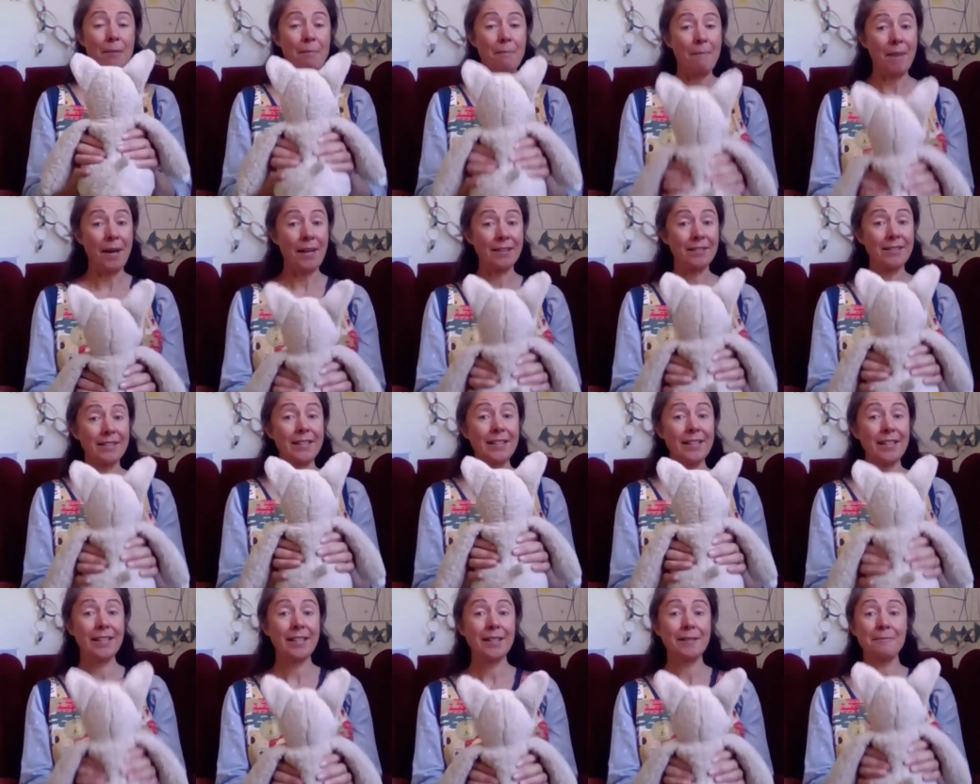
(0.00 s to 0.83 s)

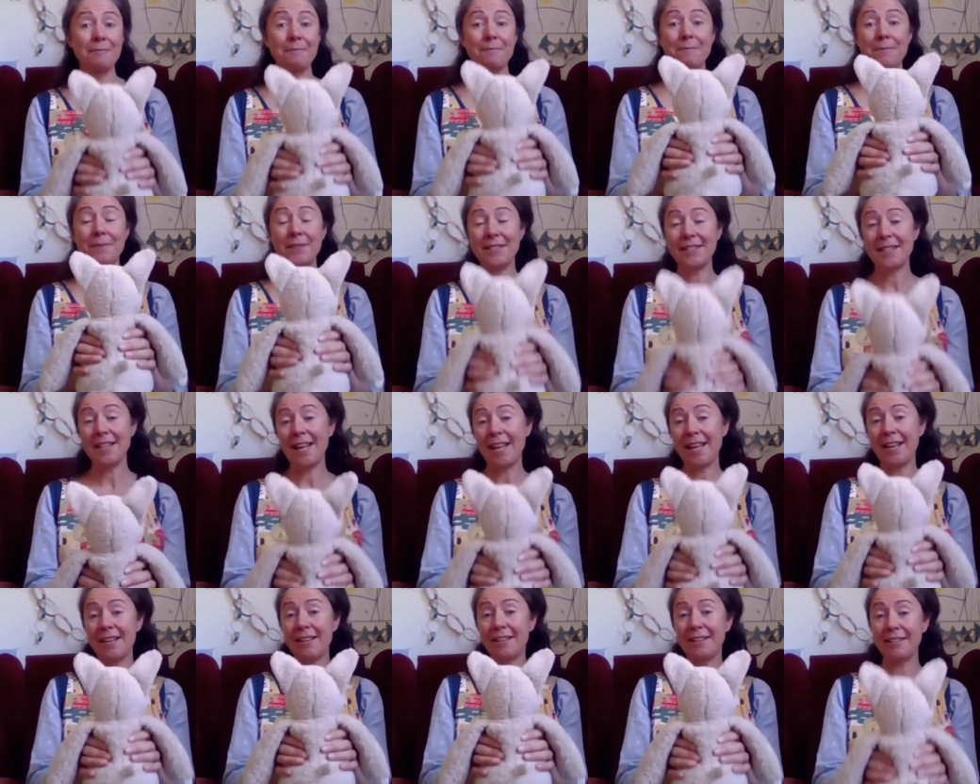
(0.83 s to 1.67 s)
Bouncing up and
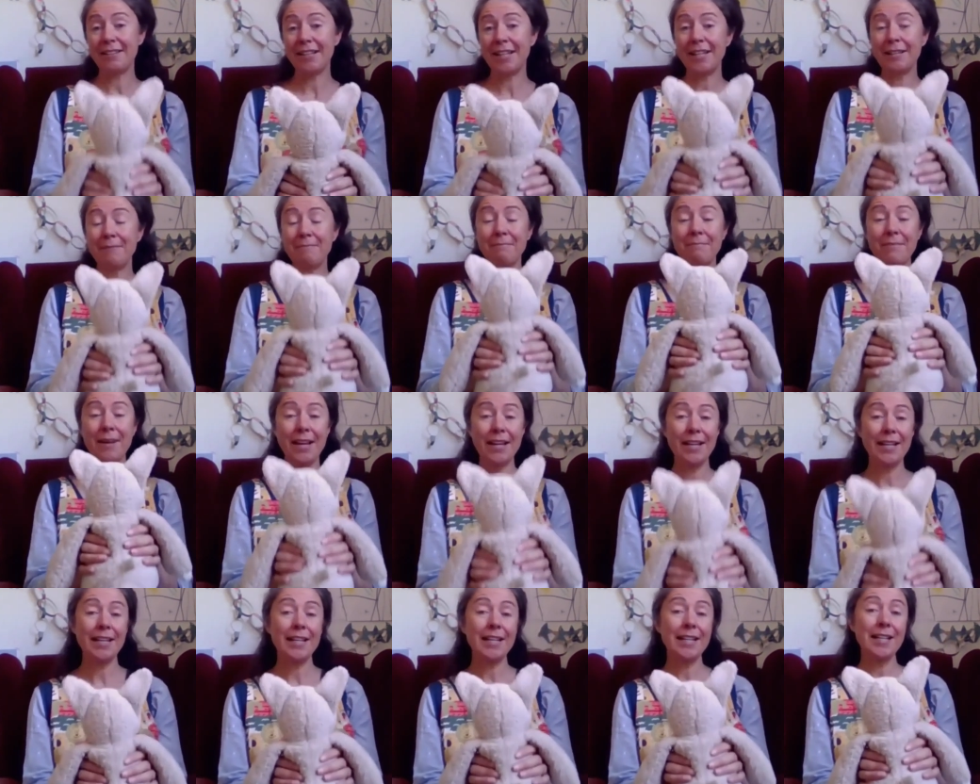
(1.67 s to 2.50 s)
down in my
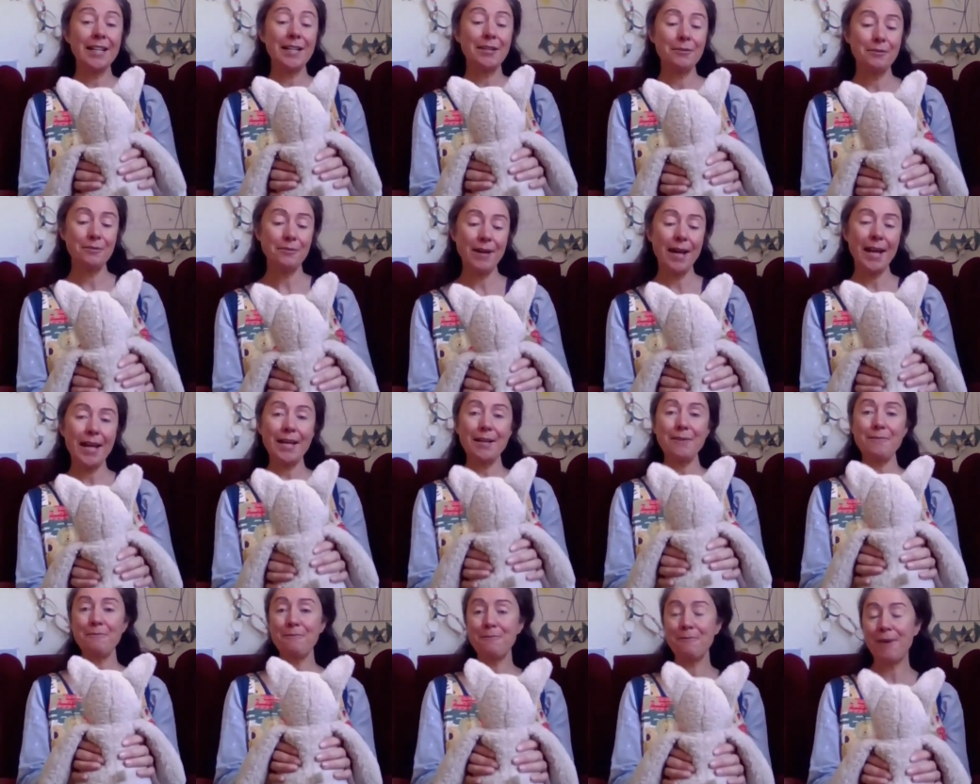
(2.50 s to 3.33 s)
little
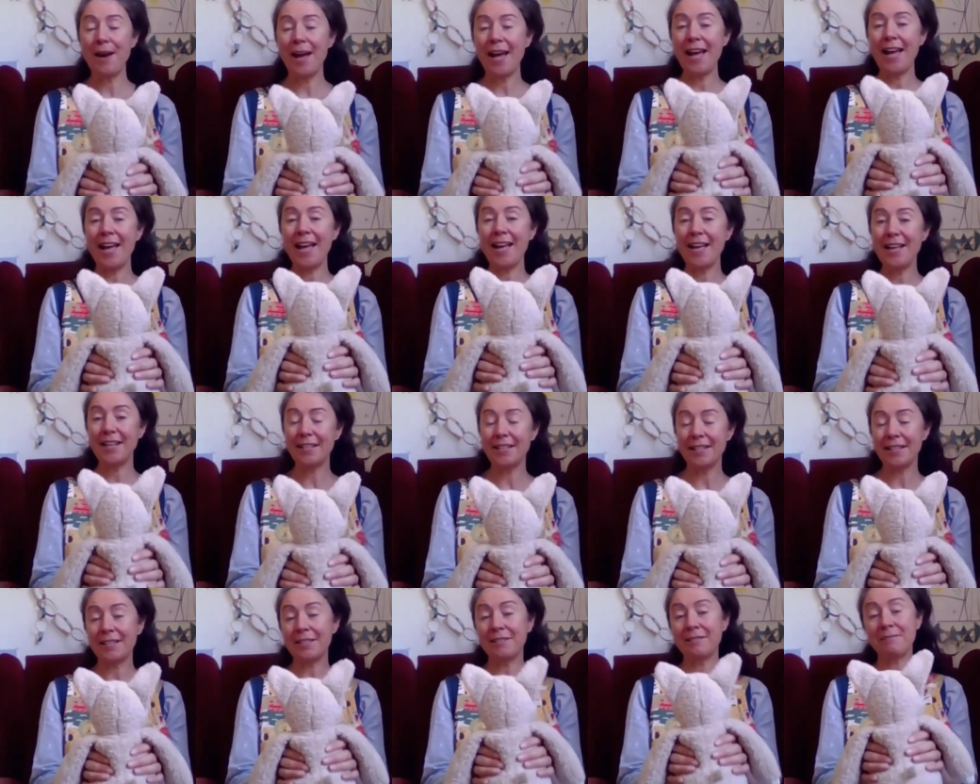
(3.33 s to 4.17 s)
red
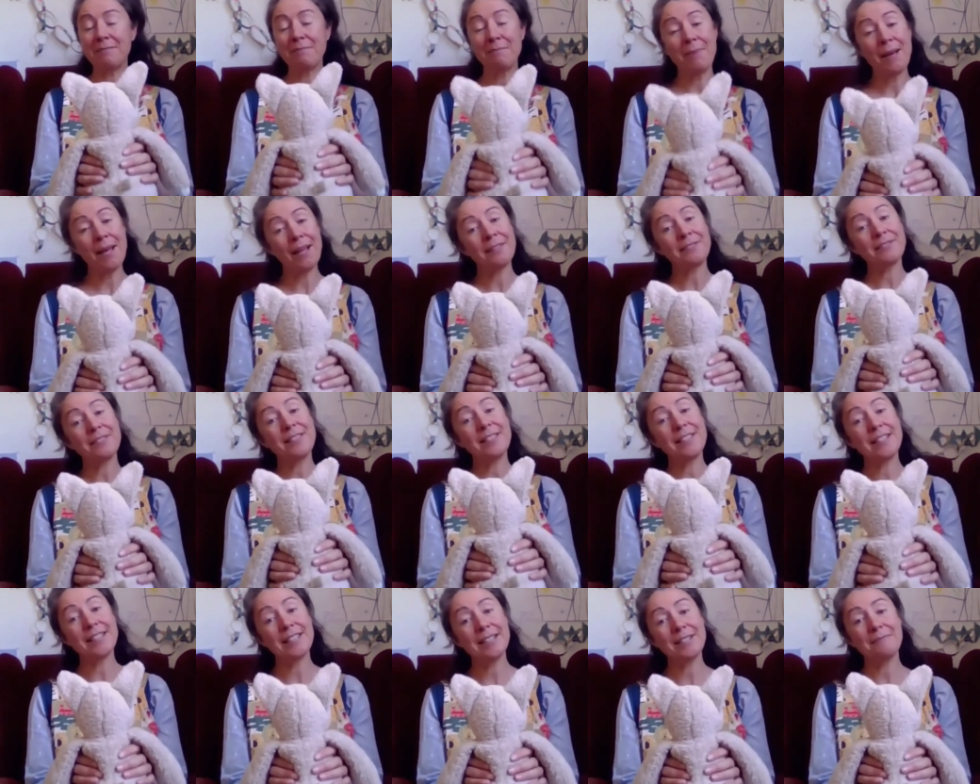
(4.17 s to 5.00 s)
wagon,
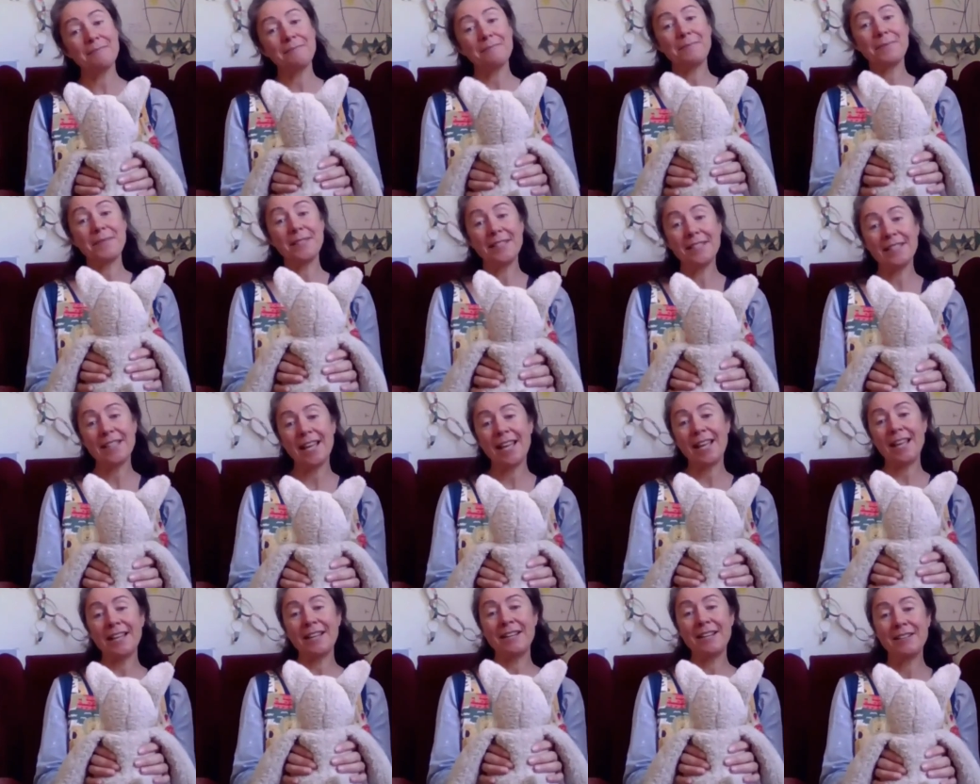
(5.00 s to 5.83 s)
bouncing up and
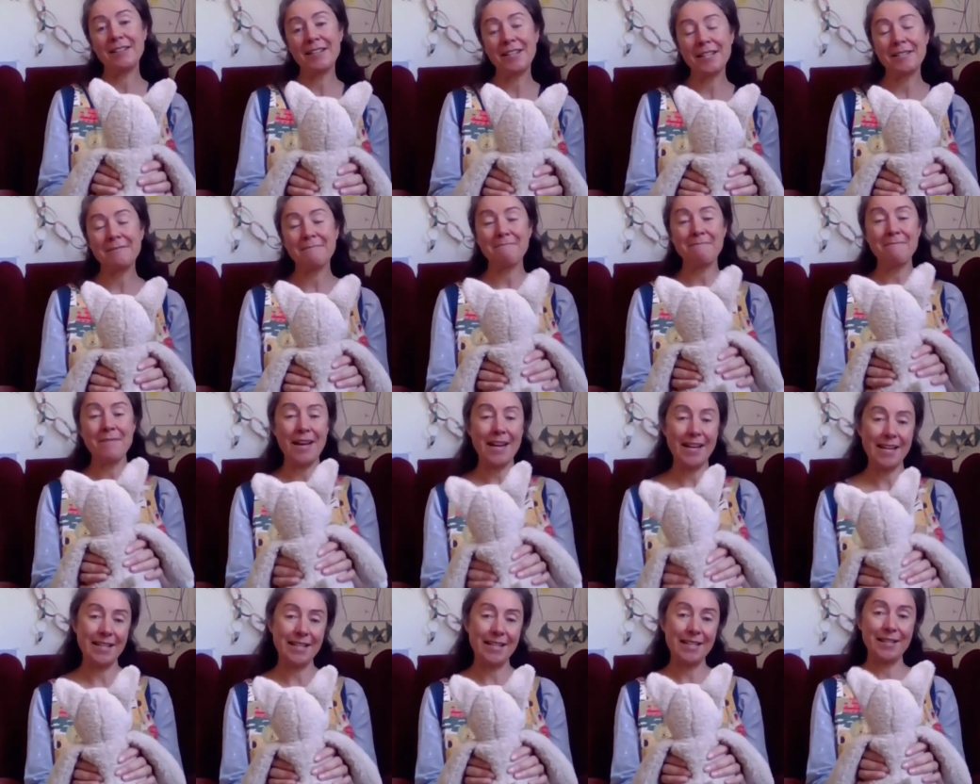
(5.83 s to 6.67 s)
down in my
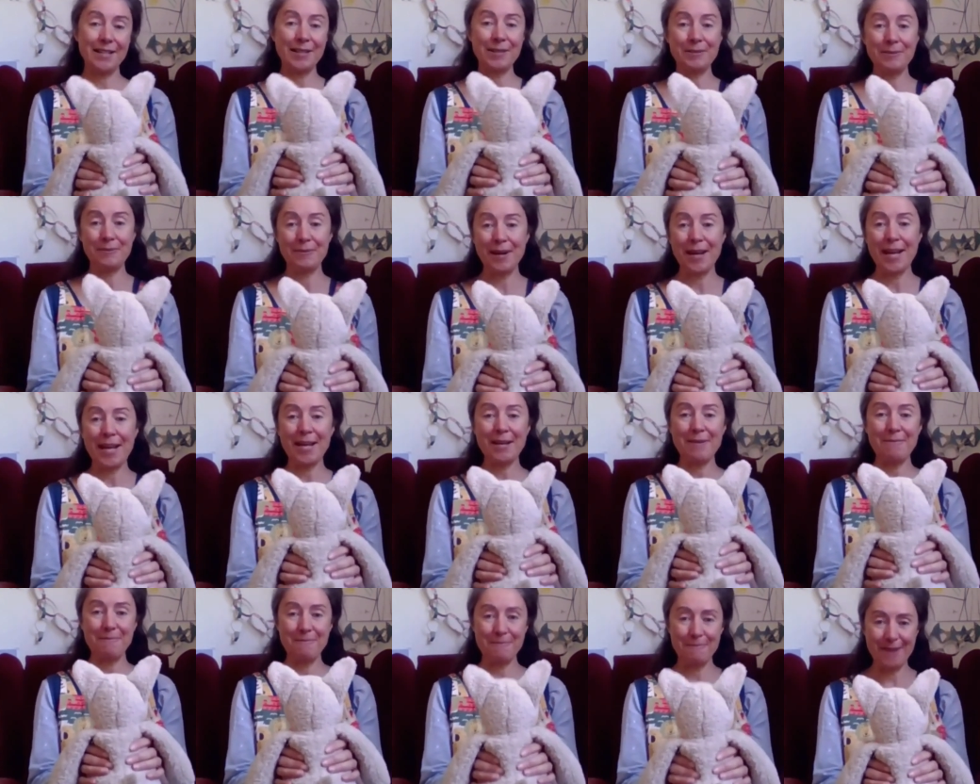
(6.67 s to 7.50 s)
little red
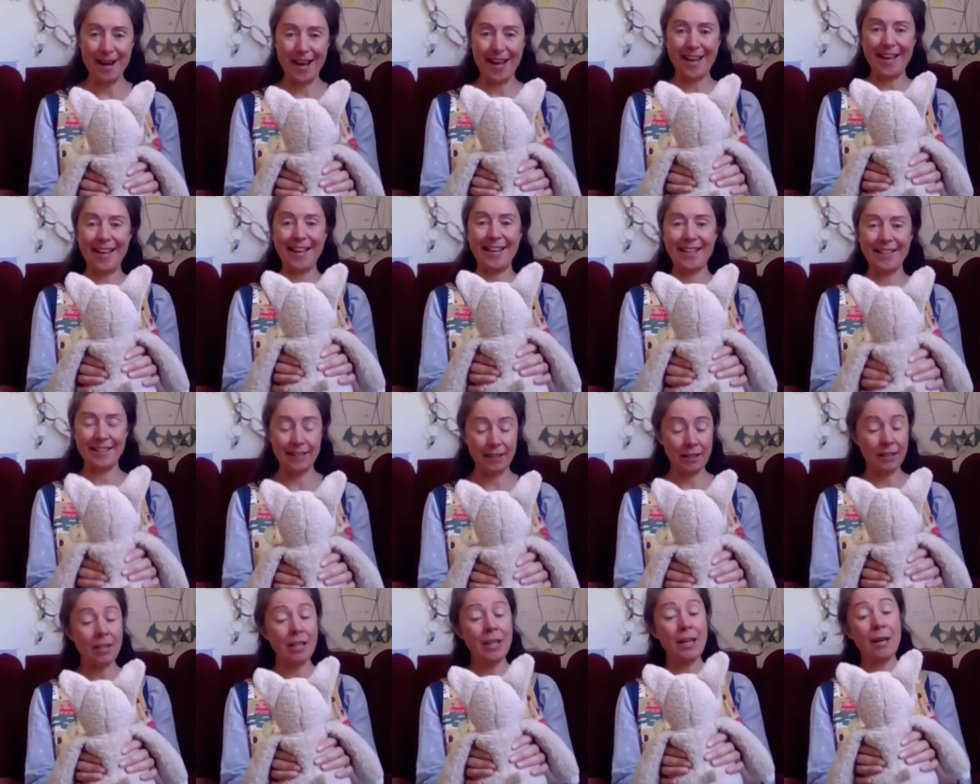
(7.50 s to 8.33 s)
wagon,